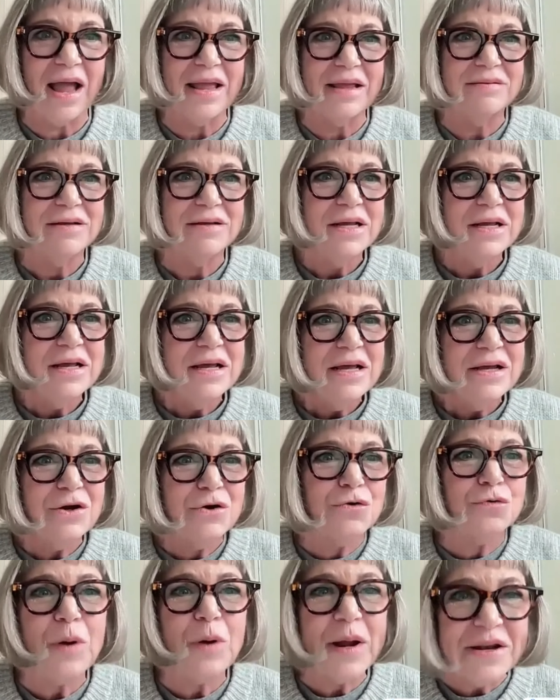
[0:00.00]
And I
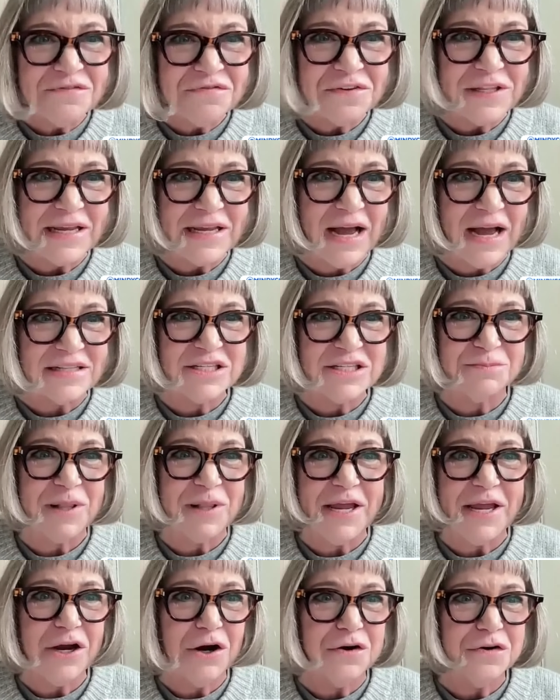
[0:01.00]
gratefully got to
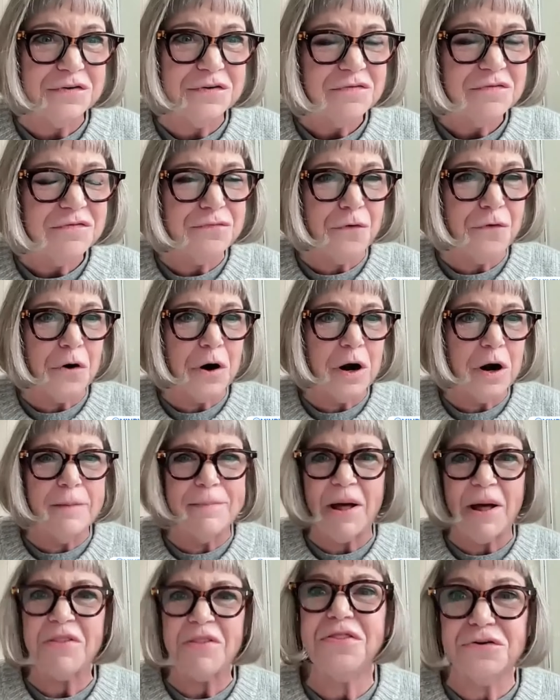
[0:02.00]
play her for
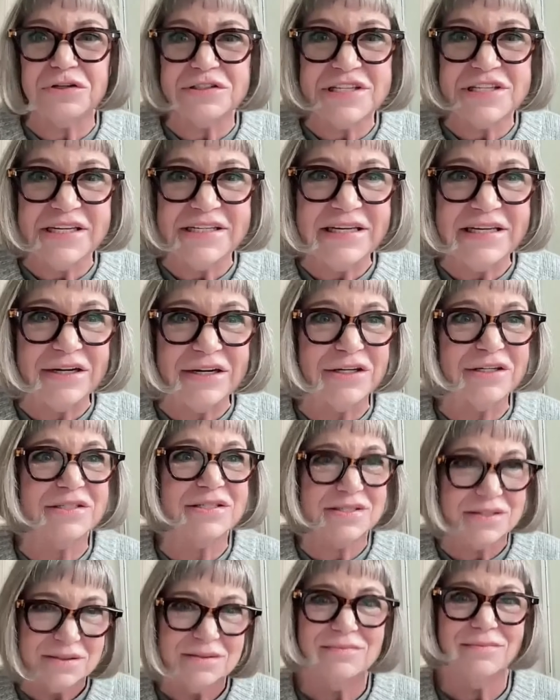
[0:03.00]
about 13
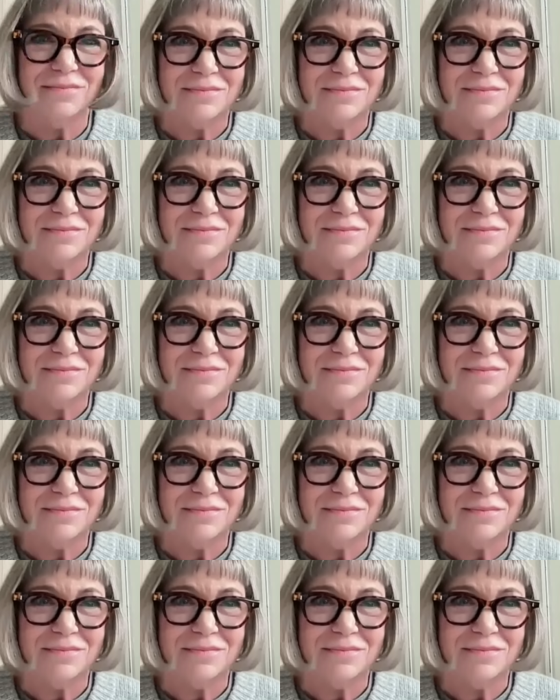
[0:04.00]
years.